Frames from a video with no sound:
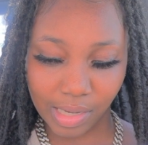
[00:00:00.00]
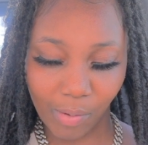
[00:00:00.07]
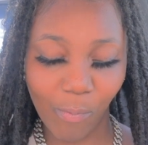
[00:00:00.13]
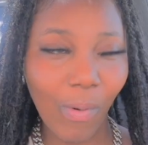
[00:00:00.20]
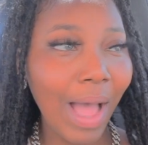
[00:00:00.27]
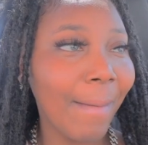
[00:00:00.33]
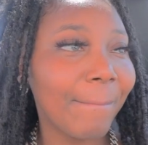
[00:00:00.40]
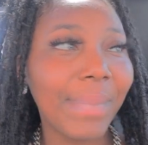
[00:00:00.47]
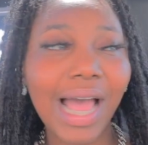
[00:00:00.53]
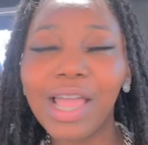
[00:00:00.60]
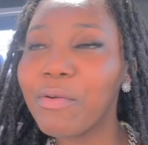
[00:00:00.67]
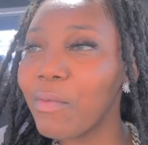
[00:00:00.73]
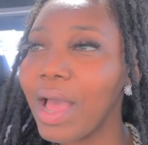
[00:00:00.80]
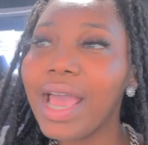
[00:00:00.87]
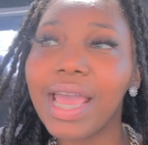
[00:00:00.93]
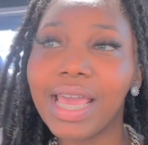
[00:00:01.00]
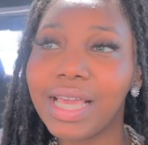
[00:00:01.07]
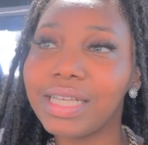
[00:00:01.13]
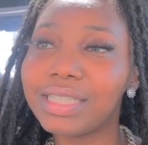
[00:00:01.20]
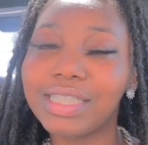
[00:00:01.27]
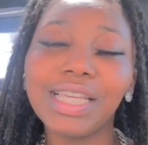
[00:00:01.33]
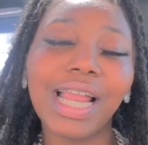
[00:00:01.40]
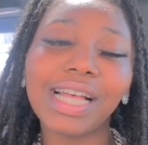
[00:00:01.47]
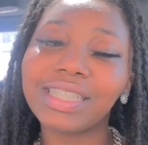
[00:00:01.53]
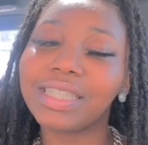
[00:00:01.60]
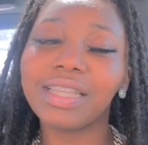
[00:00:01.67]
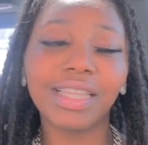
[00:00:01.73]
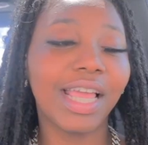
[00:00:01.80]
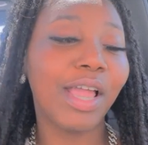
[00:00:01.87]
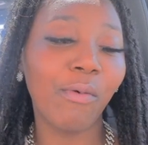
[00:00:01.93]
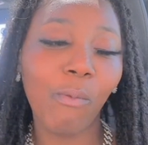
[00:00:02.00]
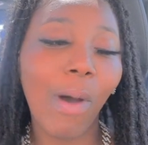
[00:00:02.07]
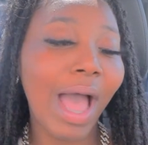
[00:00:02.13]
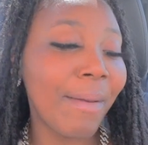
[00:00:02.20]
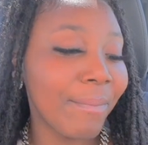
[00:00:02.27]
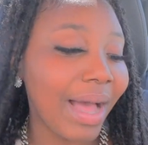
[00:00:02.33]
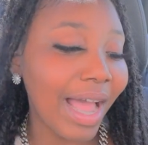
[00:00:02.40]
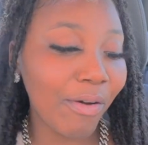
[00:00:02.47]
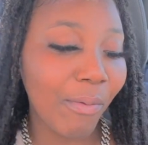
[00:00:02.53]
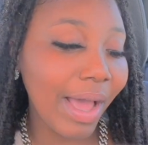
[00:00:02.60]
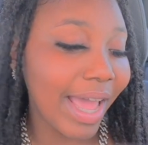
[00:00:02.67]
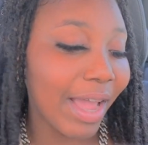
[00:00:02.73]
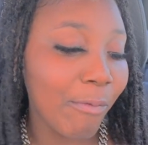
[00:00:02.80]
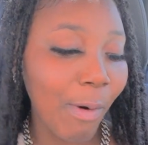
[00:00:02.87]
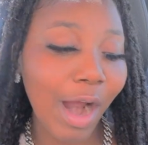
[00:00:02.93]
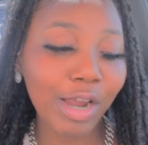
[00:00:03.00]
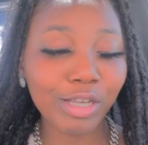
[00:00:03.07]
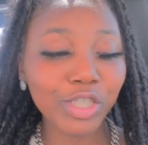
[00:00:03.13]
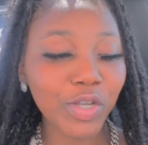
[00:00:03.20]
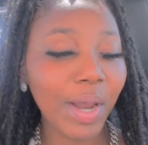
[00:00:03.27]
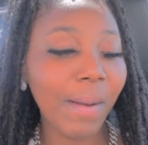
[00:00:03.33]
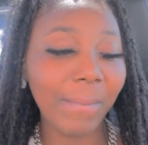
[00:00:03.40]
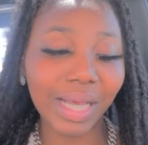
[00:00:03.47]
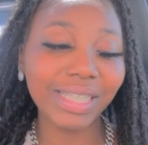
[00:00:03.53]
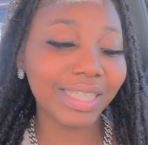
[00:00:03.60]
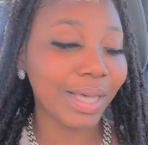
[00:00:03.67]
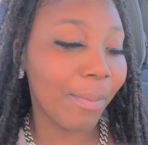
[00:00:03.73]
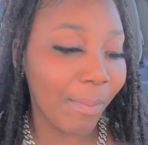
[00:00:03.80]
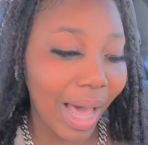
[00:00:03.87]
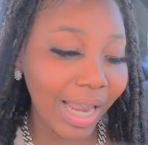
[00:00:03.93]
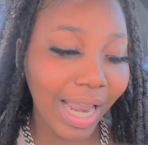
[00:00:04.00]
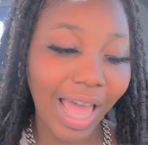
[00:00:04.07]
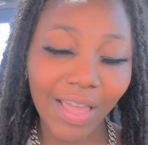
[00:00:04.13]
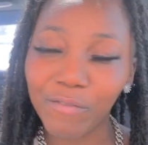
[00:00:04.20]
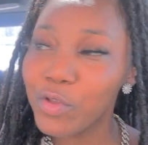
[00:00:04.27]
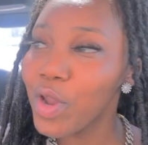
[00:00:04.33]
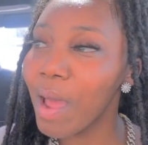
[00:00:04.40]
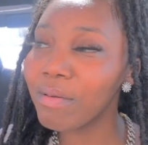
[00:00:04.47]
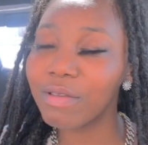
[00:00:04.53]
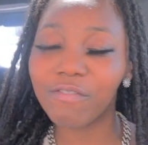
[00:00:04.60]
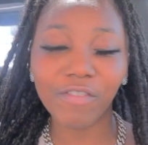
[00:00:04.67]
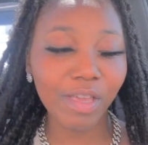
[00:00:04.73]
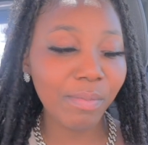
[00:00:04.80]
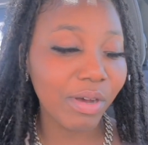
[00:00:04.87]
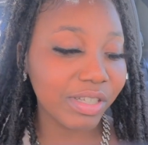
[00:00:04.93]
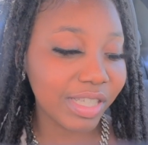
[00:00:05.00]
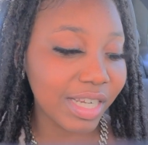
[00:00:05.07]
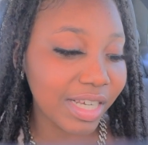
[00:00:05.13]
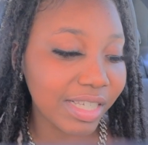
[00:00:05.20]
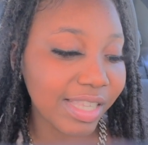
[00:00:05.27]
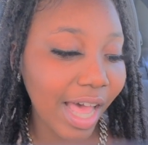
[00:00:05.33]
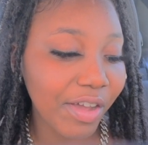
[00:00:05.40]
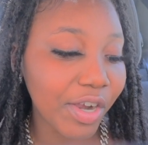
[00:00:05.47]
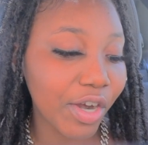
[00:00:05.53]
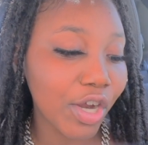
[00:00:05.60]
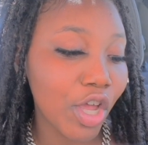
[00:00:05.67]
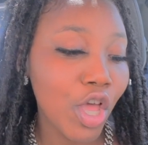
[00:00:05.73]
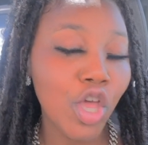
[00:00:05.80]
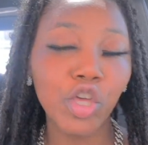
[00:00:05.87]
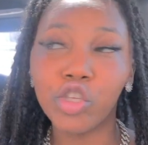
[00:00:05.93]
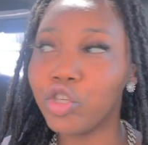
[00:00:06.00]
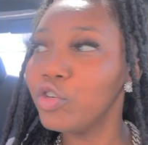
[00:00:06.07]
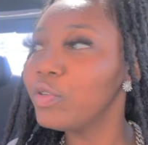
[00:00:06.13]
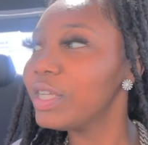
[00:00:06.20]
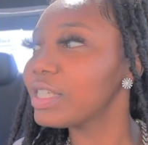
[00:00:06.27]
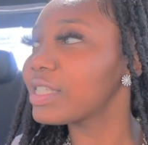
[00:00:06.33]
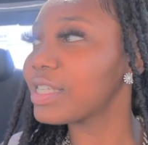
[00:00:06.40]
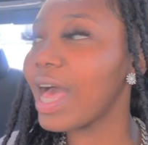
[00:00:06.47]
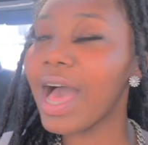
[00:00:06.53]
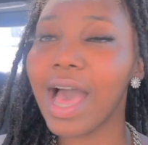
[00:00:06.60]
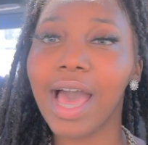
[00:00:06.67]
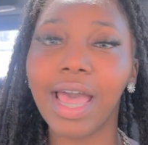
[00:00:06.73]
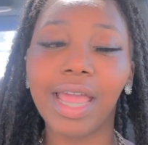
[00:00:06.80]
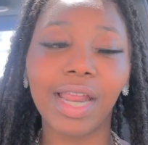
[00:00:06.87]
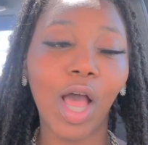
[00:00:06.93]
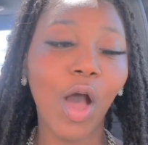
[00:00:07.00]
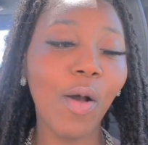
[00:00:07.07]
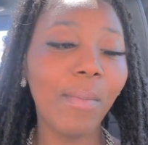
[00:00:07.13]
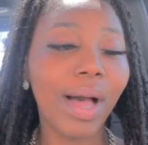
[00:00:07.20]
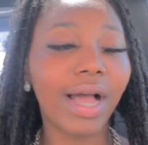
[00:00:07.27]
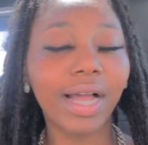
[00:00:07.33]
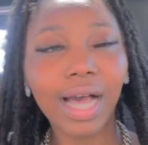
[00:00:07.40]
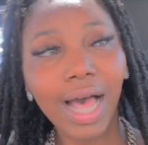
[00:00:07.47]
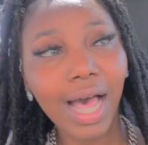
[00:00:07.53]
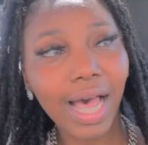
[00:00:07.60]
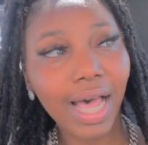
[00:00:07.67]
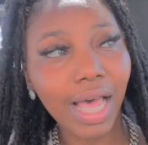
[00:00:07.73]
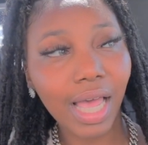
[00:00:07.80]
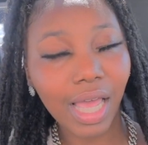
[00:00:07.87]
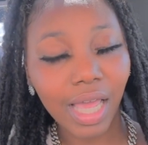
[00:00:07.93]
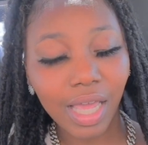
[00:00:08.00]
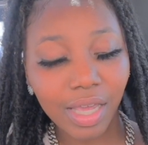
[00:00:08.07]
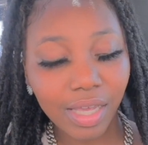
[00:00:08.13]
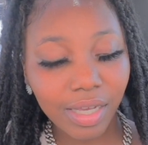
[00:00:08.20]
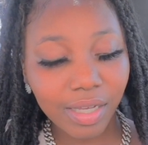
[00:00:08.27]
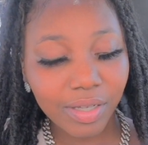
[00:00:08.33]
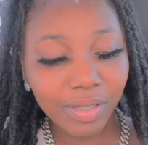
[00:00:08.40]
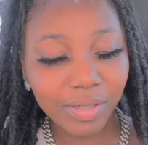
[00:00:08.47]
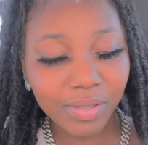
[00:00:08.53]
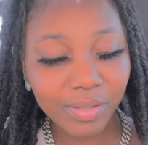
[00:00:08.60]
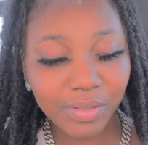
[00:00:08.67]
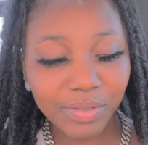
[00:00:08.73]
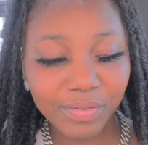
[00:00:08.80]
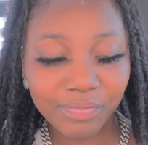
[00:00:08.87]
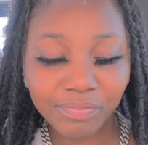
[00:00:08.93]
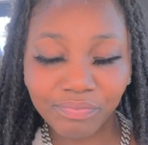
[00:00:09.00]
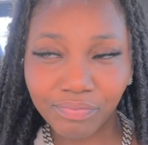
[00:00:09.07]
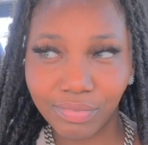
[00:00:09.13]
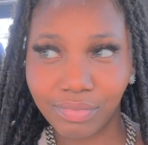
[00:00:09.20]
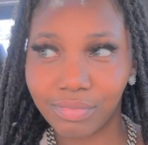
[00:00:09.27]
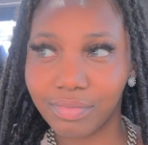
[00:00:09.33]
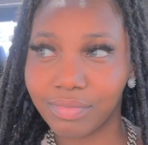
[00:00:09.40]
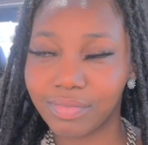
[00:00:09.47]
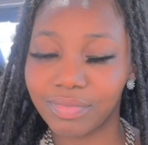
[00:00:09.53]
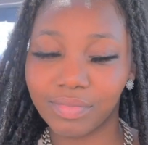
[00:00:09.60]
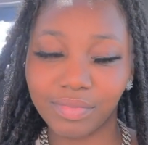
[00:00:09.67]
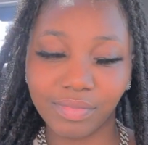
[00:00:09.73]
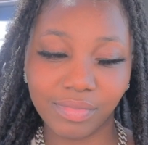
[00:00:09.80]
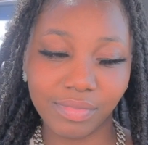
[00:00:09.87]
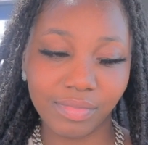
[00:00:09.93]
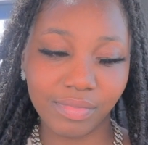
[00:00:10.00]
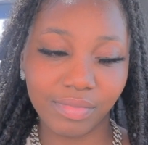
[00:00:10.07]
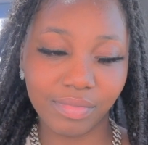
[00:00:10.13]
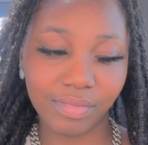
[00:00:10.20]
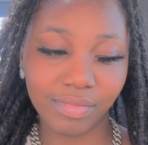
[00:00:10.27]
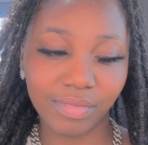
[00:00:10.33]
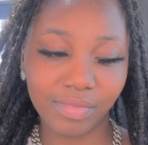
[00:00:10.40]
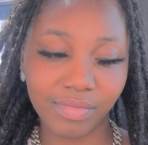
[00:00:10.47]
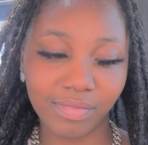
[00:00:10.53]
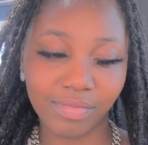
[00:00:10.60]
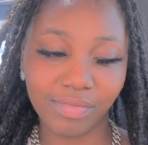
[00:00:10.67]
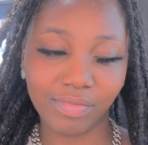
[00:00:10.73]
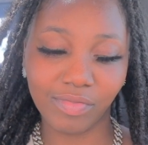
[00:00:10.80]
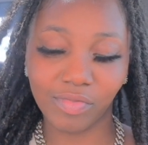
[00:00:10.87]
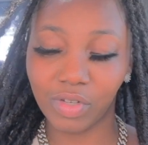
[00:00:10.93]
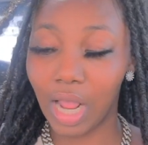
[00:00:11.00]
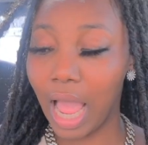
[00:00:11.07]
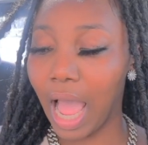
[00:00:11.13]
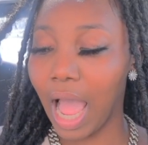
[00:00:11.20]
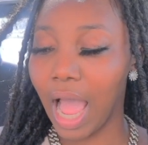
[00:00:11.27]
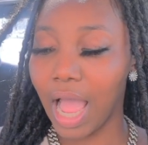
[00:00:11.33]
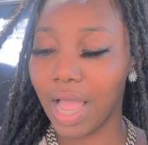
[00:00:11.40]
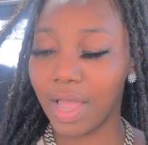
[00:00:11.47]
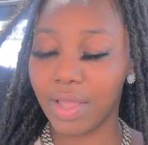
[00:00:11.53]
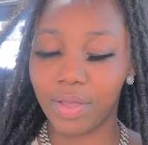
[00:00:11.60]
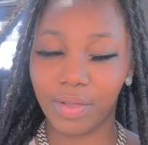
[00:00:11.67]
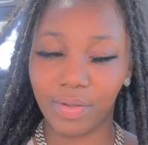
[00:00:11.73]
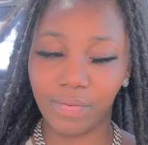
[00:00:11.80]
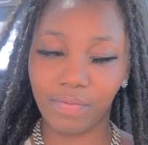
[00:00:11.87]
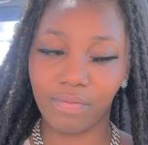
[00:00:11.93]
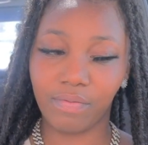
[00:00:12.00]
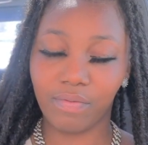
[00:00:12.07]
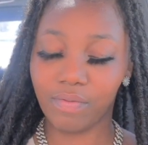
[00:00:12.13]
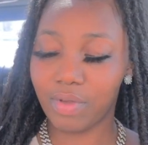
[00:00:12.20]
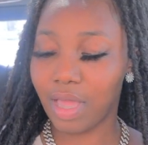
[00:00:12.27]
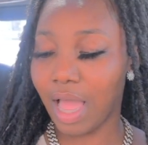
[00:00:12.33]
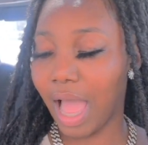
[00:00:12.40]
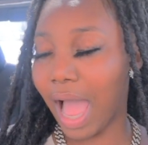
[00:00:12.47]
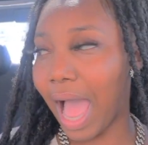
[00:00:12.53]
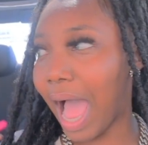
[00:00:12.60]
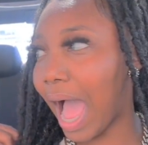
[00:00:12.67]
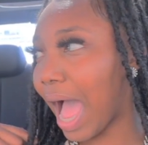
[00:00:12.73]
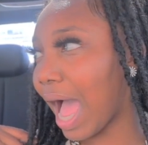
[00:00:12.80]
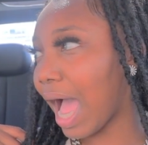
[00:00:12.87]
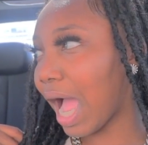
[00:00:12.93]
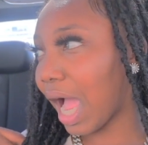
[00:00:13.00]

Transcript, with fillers: Why my way? See, that's the thing. Why my way? Why are you trying to mess up my life? You know how many females it is out here? Oh, you decide. Oh my God. Wait, wait a minute. Wait a minute. Who said I'm trying to mess up your life? I could better your life than anything I see.